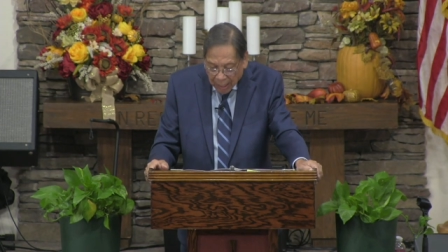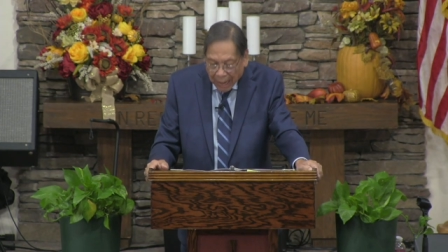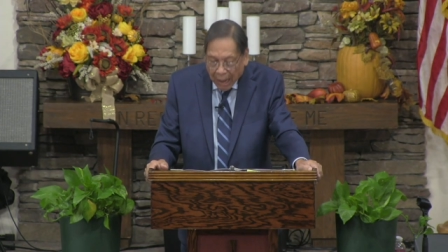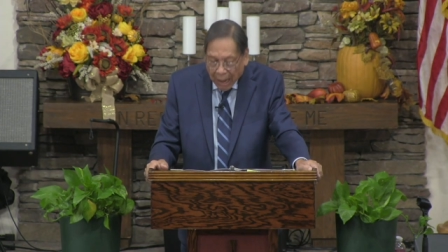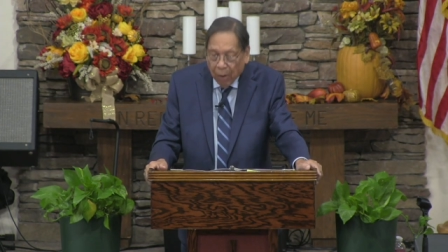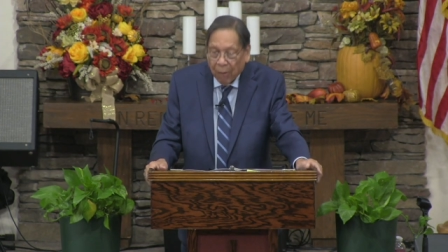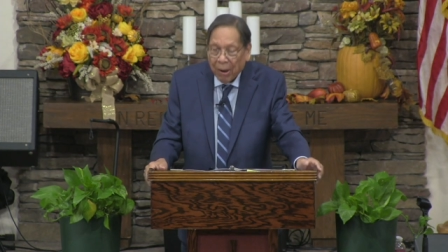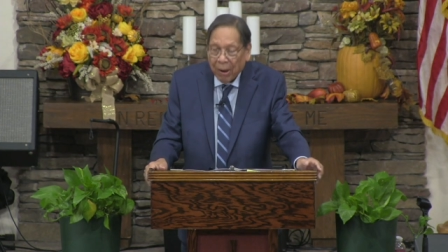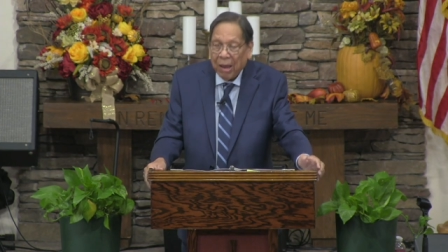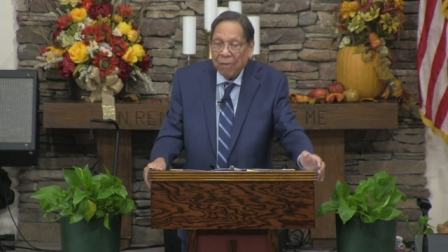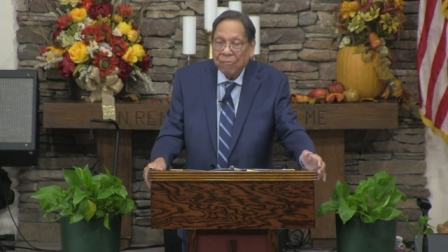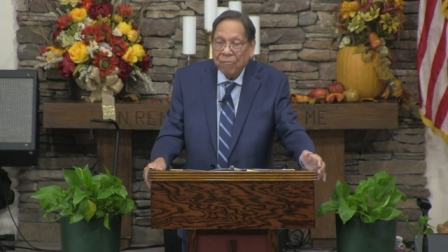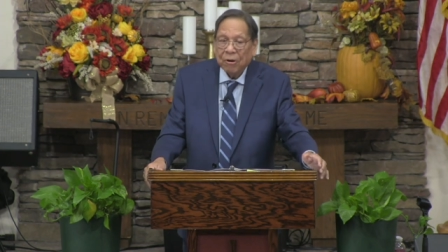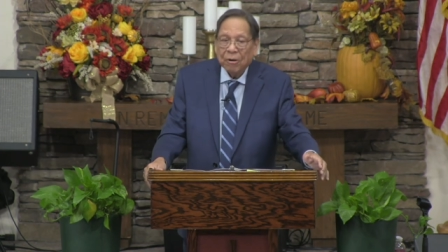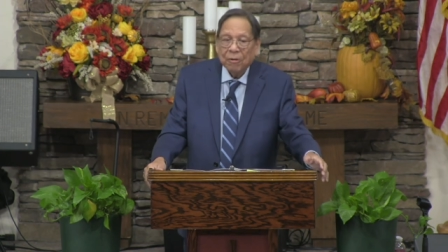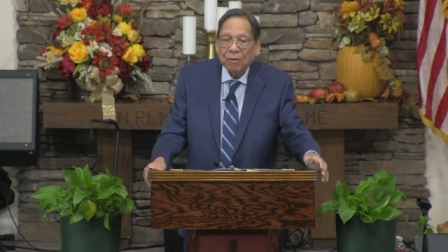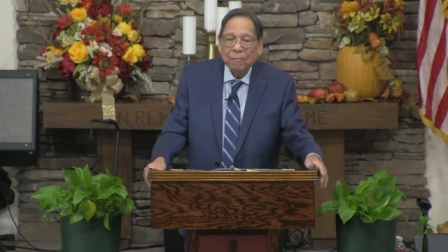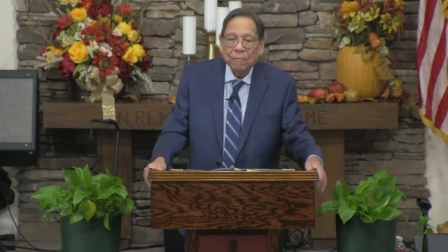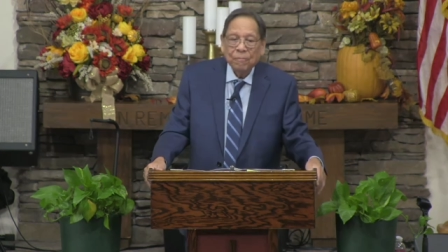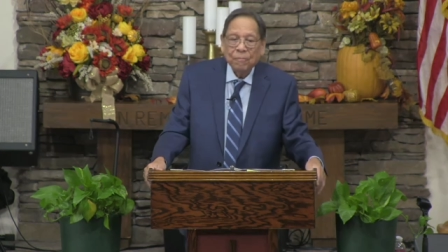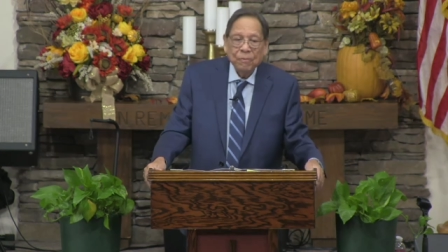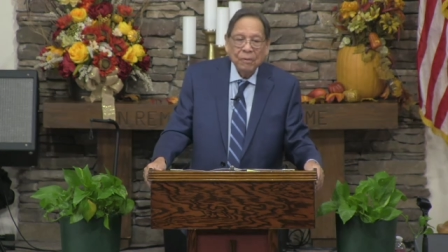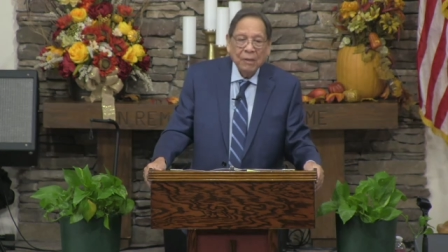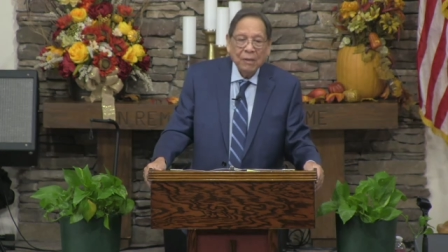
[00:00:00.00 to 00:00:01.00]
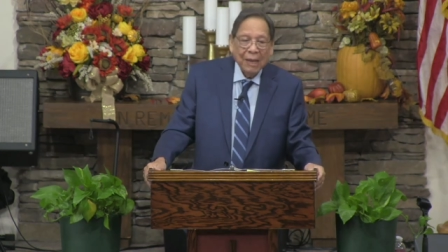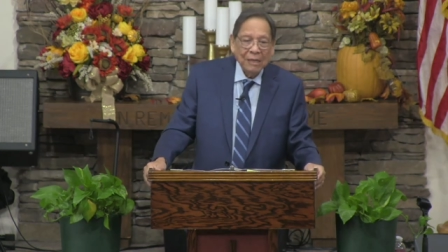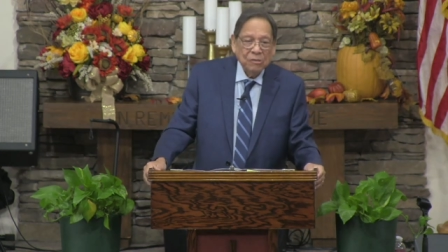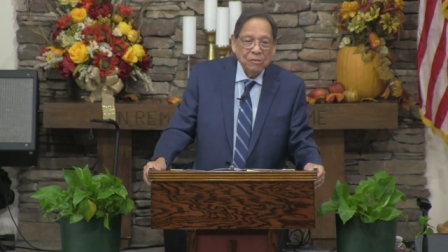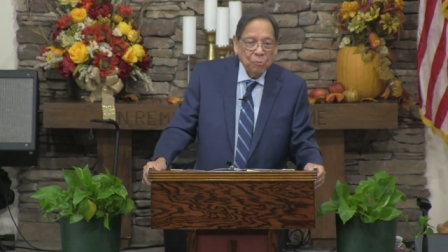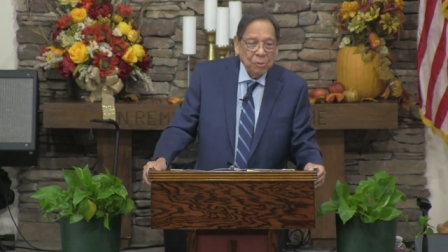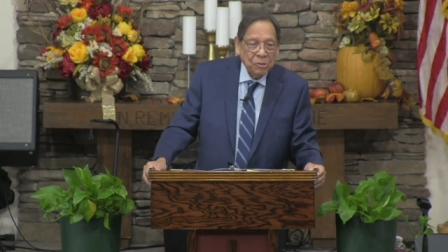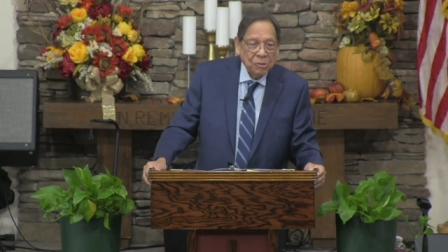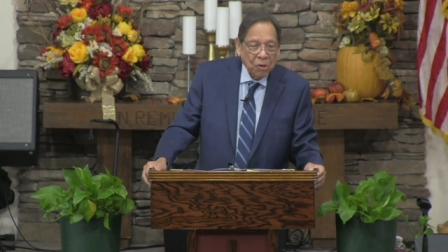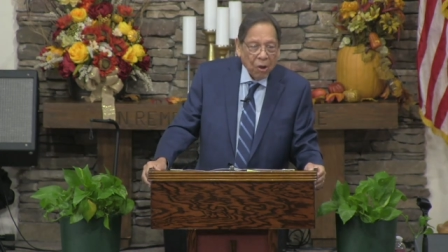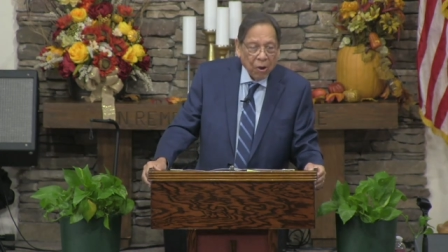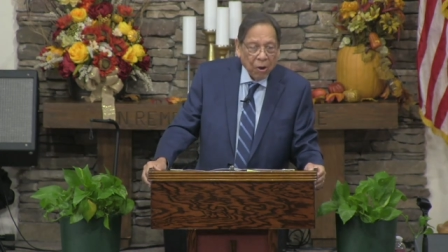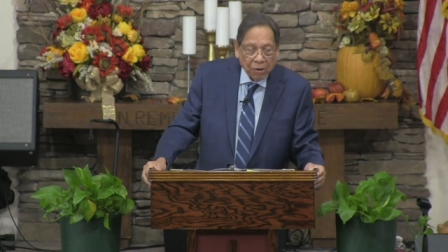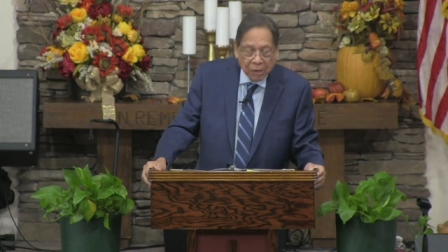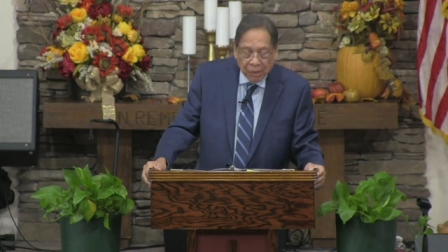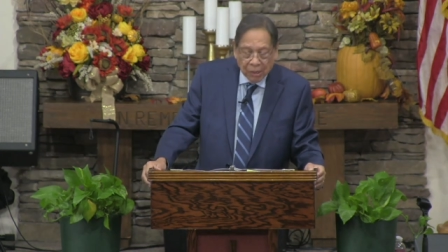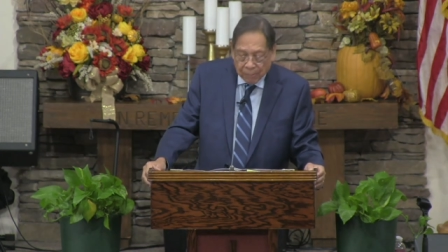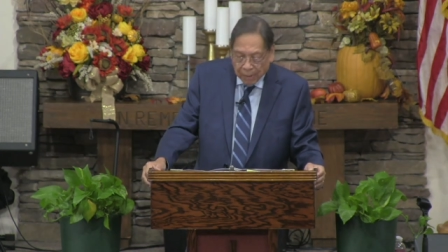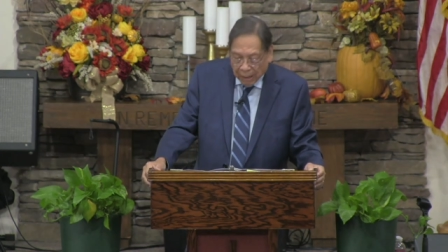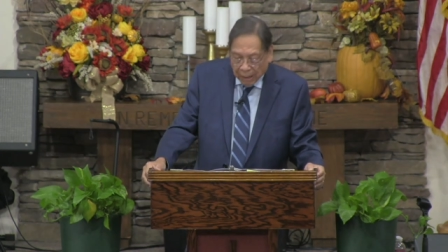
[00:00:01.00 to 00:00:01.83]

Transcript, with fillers: However, as we're talking